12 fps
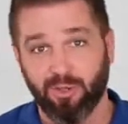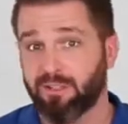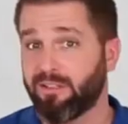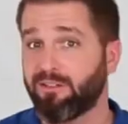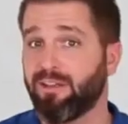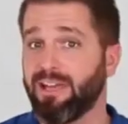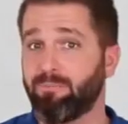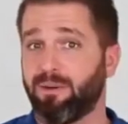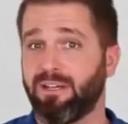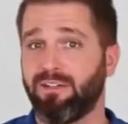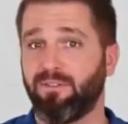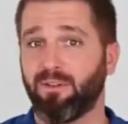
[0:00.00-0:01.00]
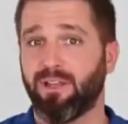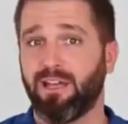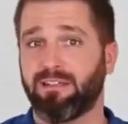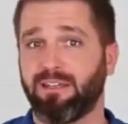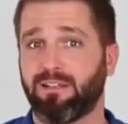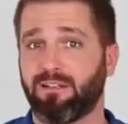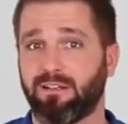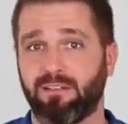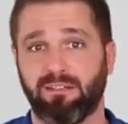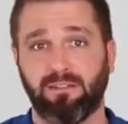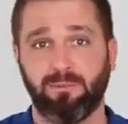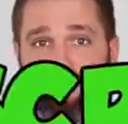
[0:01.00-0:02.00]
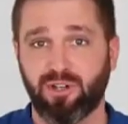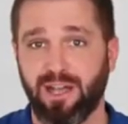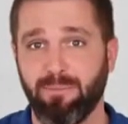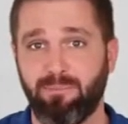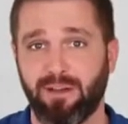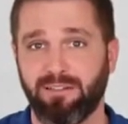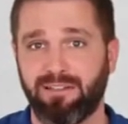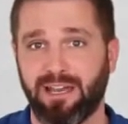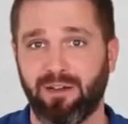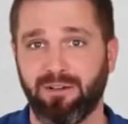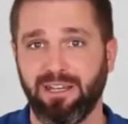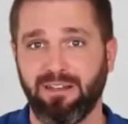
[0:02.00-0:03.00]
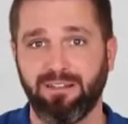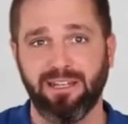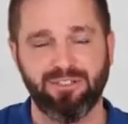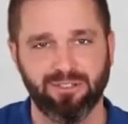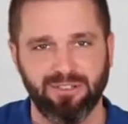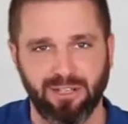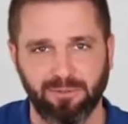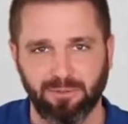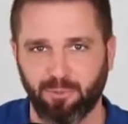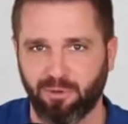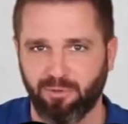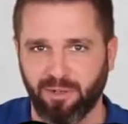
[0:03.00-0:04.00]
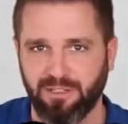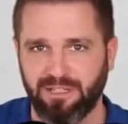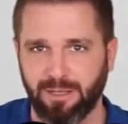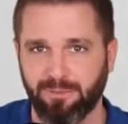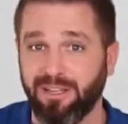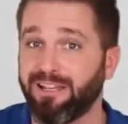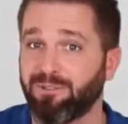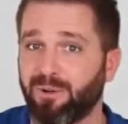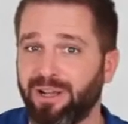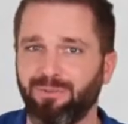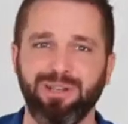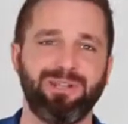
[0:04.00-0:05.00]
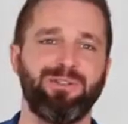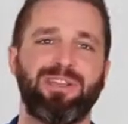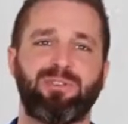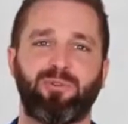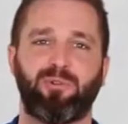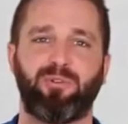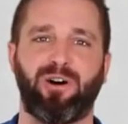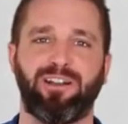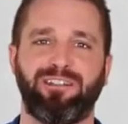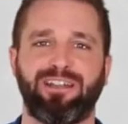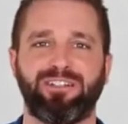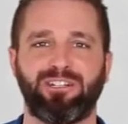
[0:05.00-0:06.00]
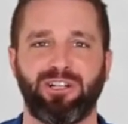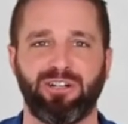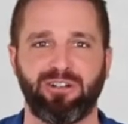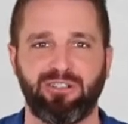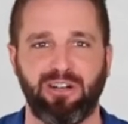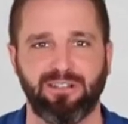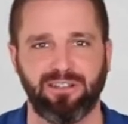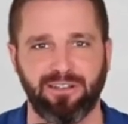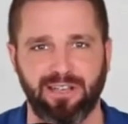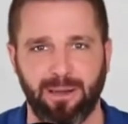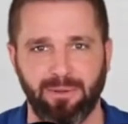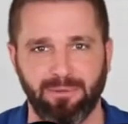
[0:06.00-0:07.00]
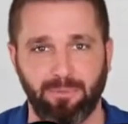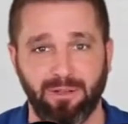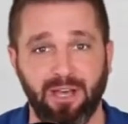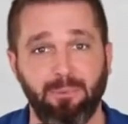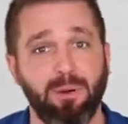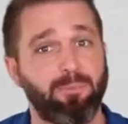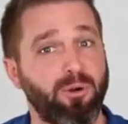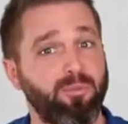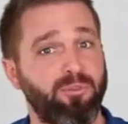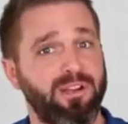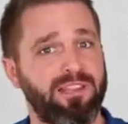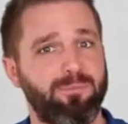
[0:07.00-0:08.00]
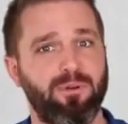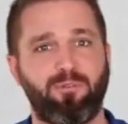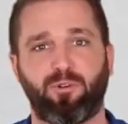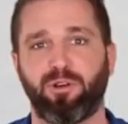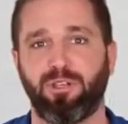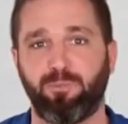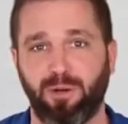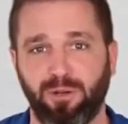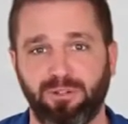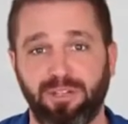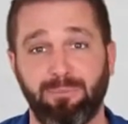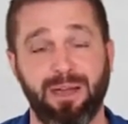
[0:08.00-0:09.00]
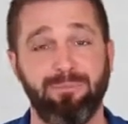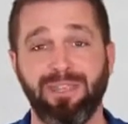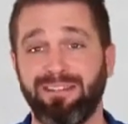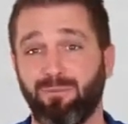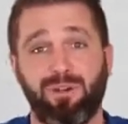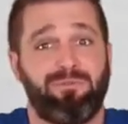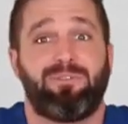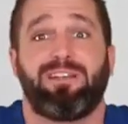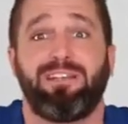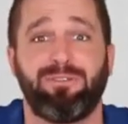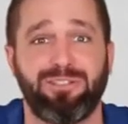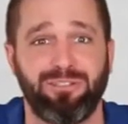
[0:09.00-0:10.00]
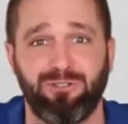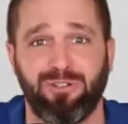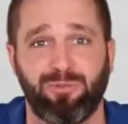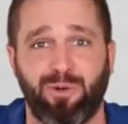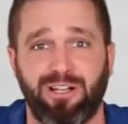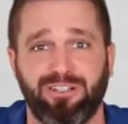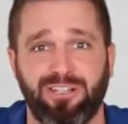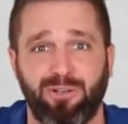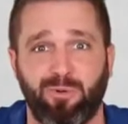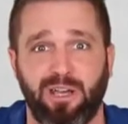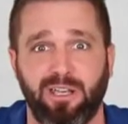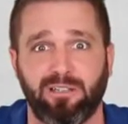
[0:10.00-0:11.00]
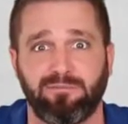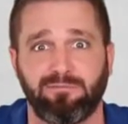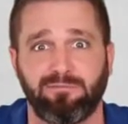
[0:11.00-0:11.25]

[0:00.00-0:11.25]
Click this like button if you liked it. Click the subscribe button down here to get yourself some more free tips. That's right, we do this for fun and then share your thoughts in the comments below, but proofread them before you post them. I mean, what video did you just watch anyway?